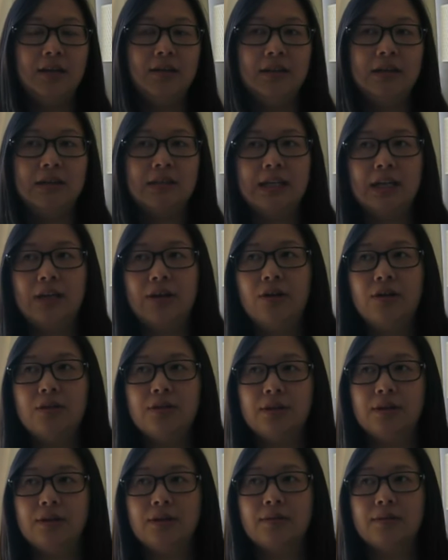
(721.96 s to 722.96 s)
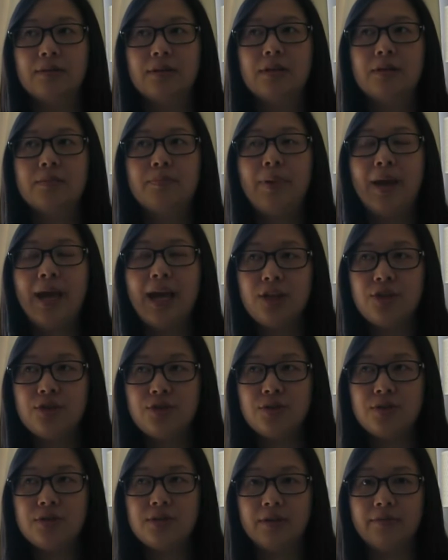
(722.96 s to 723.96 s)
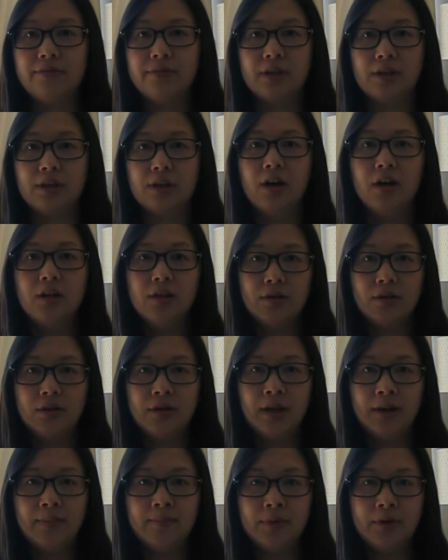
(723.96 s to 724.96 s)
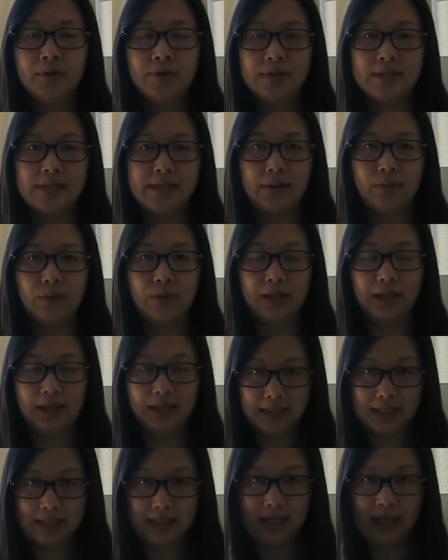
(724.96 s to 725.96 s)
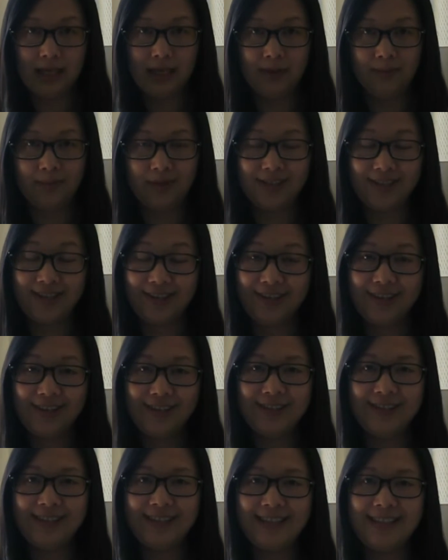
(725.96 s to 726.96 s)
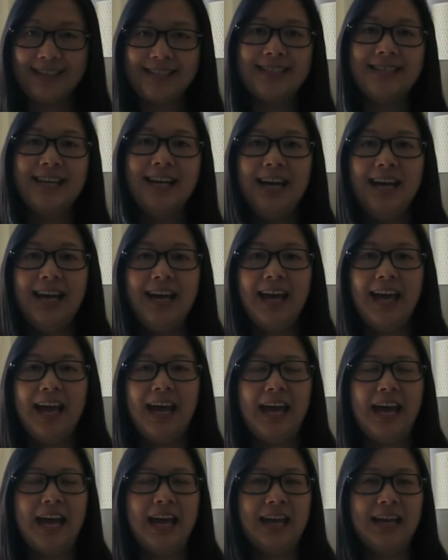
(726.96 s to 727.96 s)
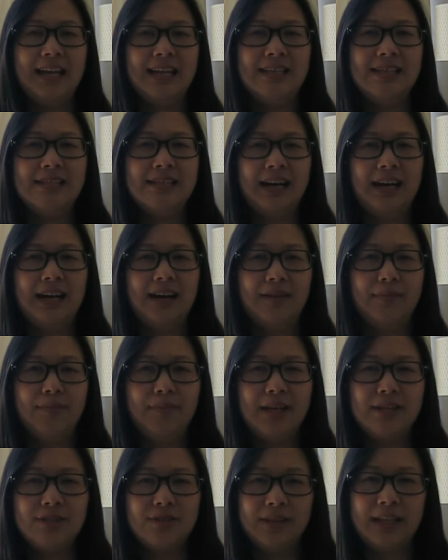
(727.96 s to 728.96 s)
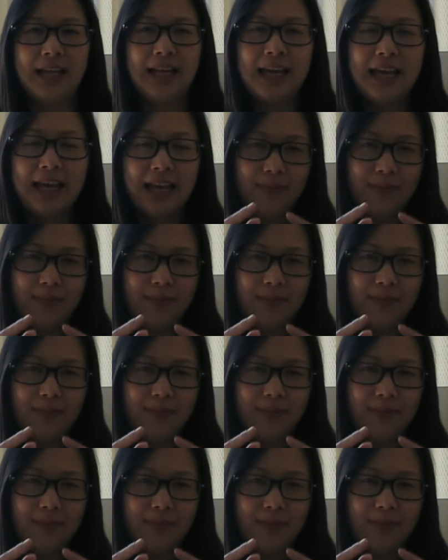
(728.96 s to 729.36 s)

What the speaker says: looked at all the pictures of the color numbers that were listed in the material list, and based on that itty